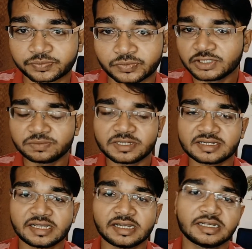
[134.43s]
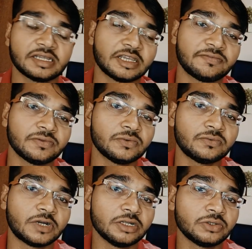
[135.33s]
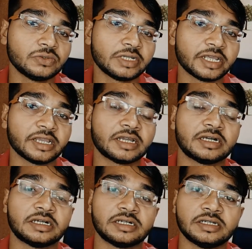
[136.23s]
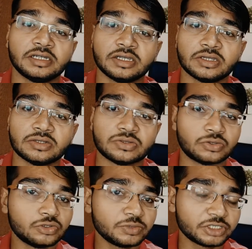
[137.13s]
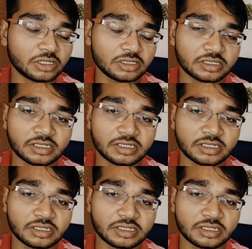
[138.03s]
which means that if you want to take a zoom shot,